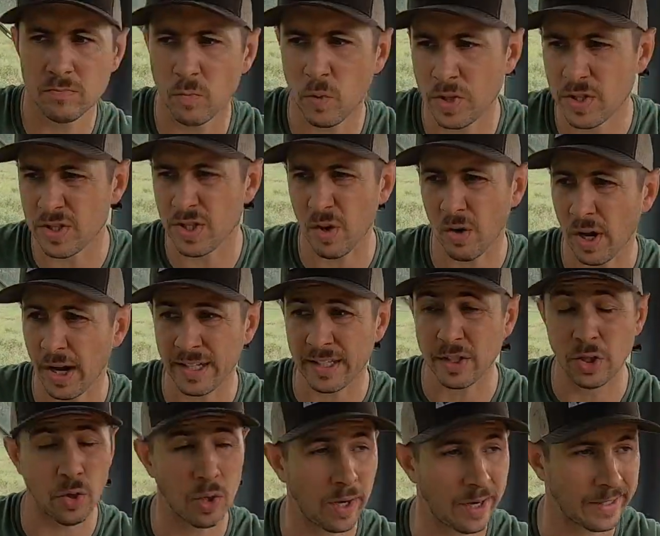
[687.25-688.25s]
We just don't like to
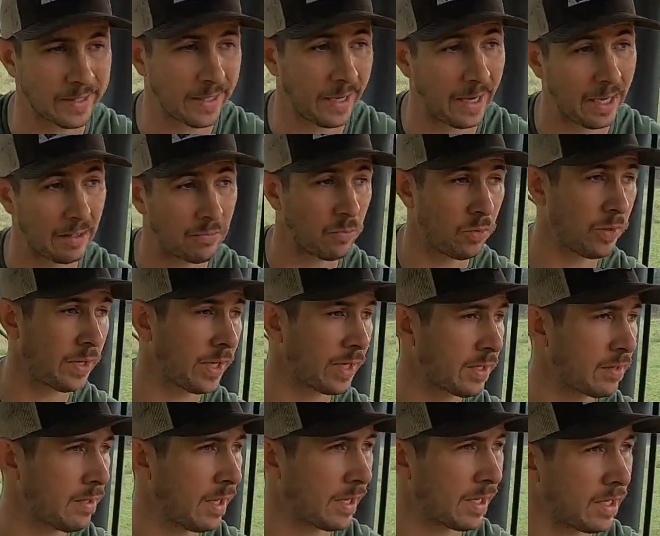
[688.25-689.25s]
do it like that. That
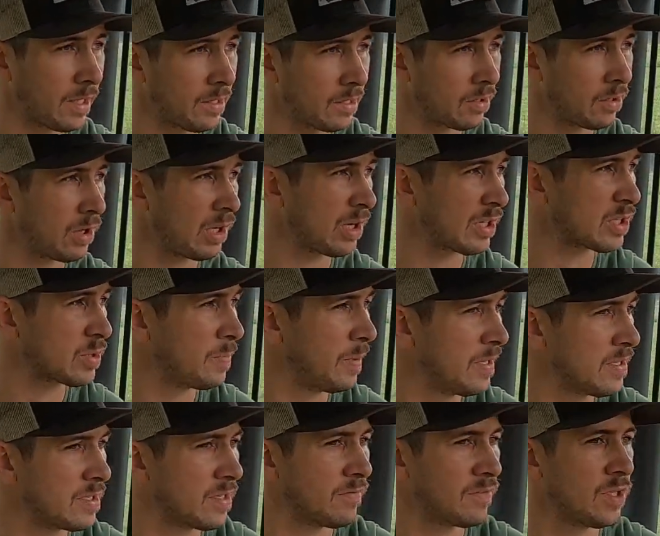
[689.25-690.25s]
can get a little
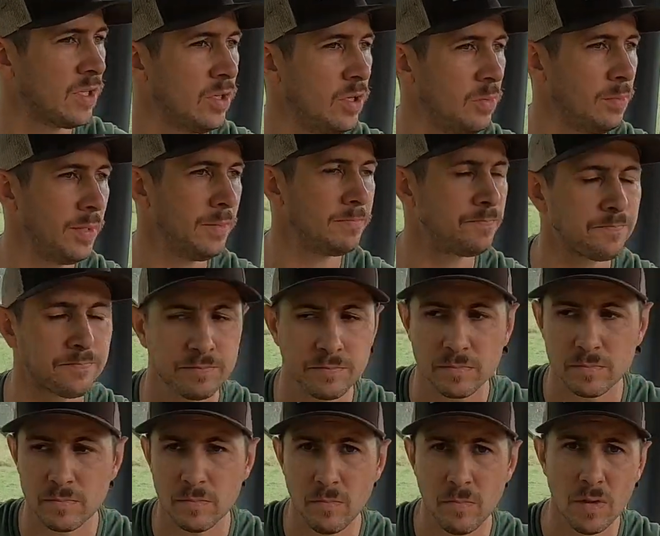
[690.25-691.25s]
expensive too.
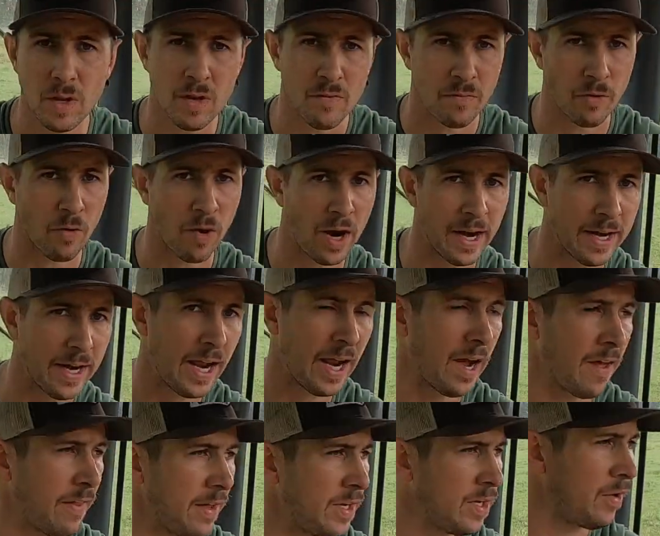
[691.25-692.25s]
But for right
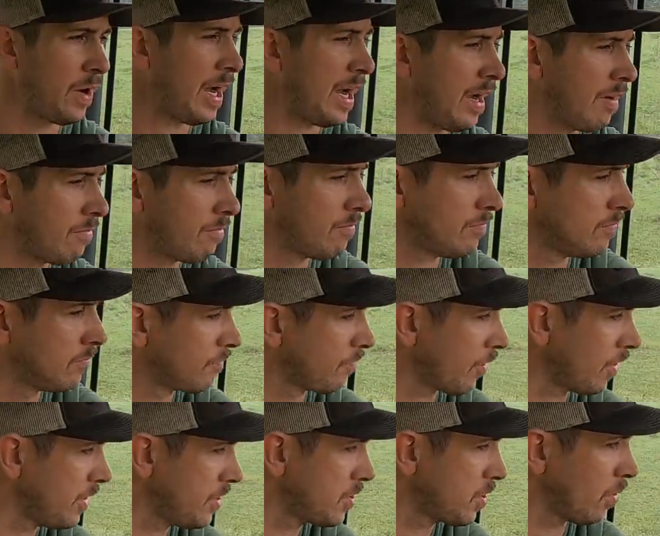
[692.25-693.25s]
now, they do have
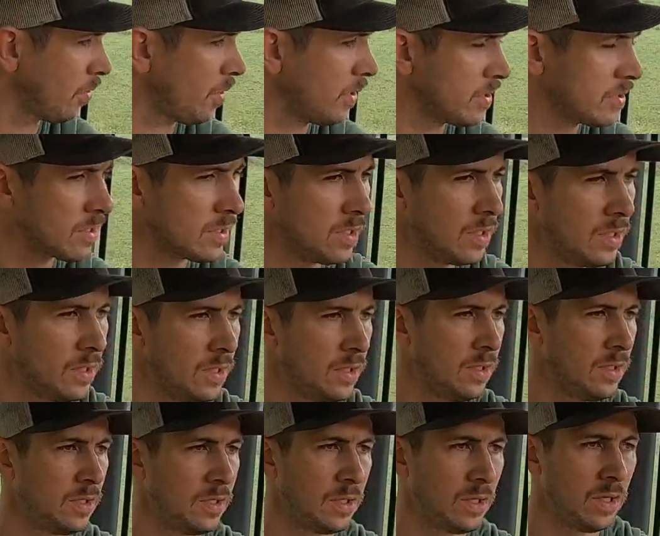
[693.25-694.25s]
free choice
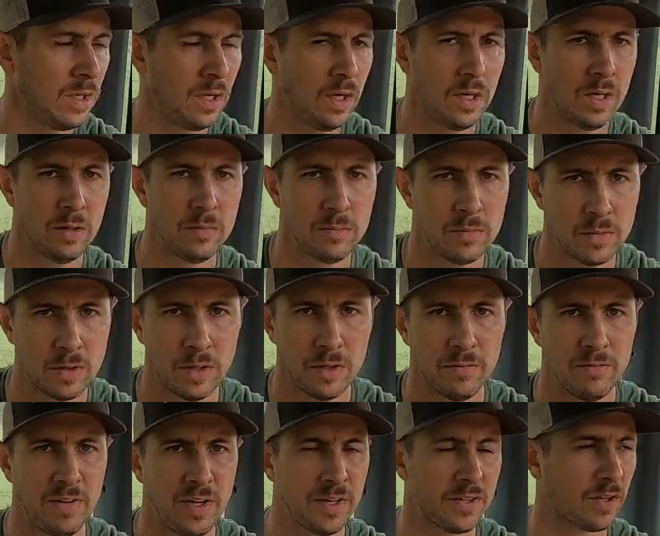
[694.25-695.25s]

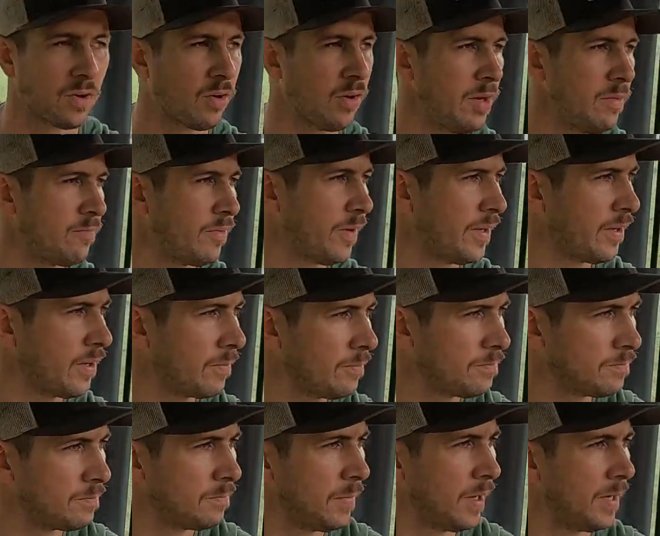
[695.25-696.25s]
to get the creek feeder.
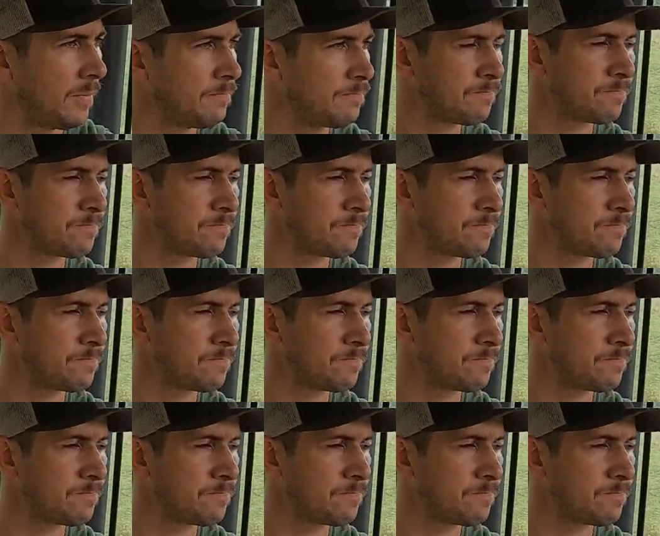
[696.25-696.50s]
But